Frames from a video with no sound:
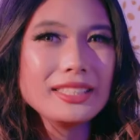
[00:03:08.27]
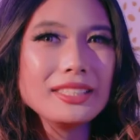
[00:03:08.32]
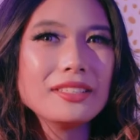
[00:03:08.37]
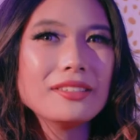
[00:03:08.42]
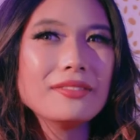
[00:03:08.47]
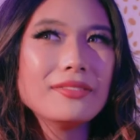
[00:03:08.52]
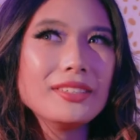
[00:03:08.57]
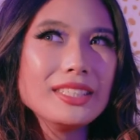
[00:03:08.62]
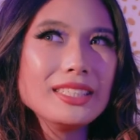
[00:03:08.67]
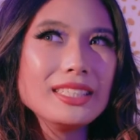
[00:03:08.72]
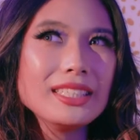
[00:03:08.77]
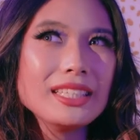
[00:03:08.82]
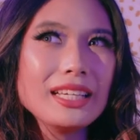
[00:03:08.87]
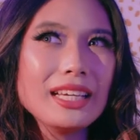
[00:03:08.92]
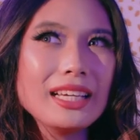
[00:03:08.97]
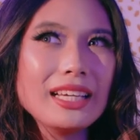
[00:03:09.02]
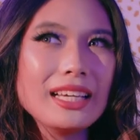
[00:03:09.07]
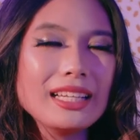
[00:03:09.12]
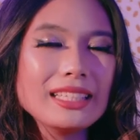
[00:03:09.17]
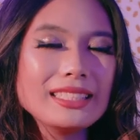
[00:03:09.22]

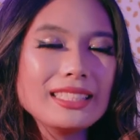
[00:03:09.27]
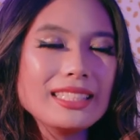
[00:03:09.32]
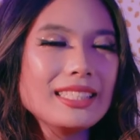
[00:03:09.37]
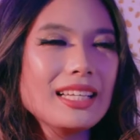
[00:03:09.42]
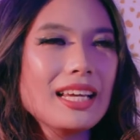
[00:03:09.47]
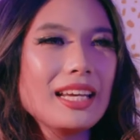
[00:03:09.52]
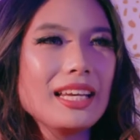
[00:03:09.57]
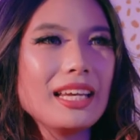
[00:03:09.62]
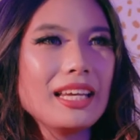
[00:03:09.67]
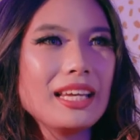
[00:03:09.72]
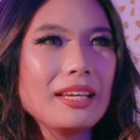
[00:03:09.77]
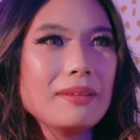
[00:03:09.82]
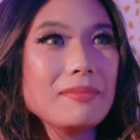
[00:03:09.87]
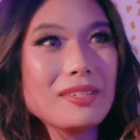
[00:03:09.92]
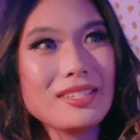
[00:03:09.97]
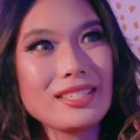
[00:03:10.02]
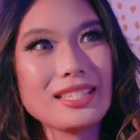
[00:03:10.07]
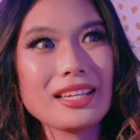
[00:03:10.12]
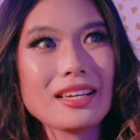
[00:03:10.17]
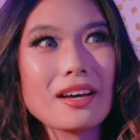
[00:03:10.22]
University to study
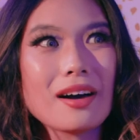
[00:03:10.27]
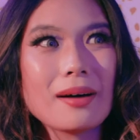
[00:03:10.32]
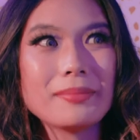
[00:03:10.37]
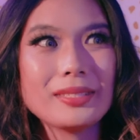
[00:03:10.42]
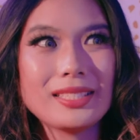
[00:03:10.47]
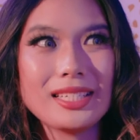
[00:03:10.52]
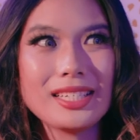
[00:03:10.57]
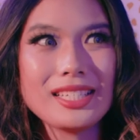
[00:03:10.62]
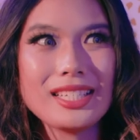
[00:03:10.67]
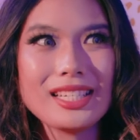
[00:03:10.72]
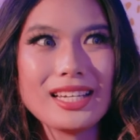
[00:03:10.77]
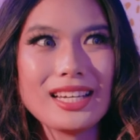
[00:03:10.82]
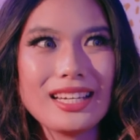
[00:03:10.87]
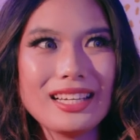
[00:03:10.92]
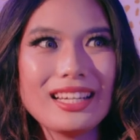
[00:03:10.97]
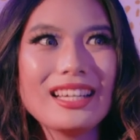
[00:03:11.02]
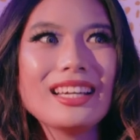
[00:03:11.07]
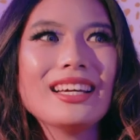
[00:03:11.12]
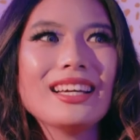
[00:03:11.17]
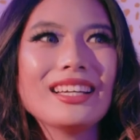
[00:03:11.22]
music composition.